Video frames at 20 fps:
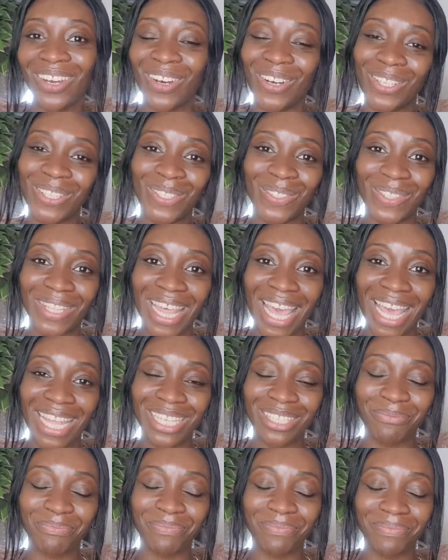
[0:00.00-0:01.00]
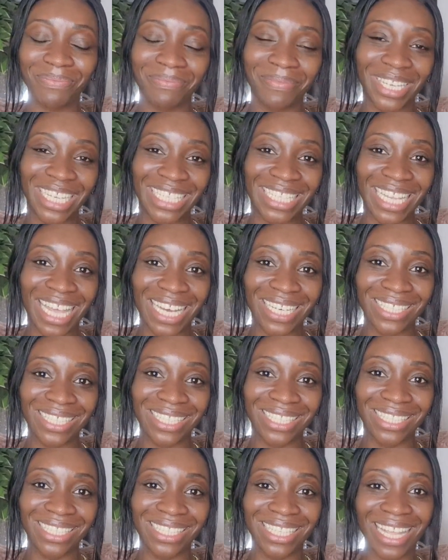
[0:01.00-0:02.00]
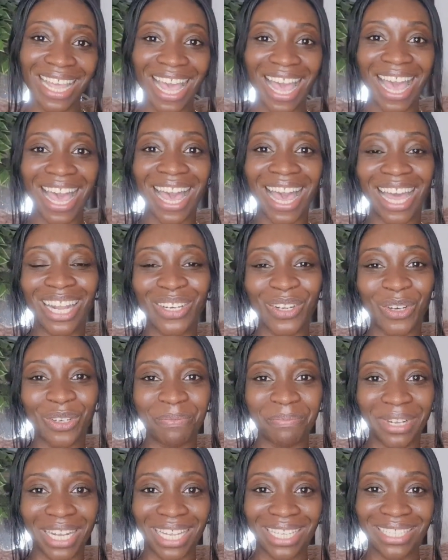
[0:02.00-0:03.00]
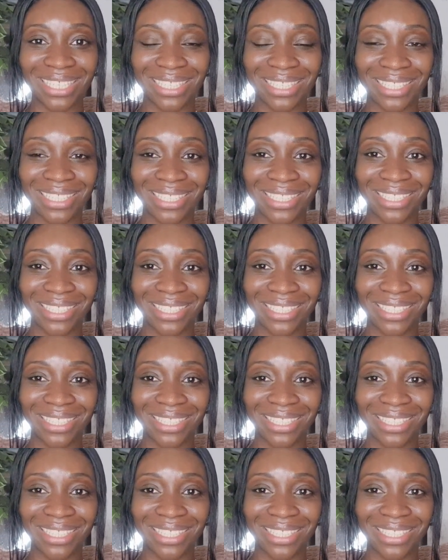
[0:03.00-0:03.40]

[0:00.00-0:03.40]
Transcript: Until then, peace out and God bless.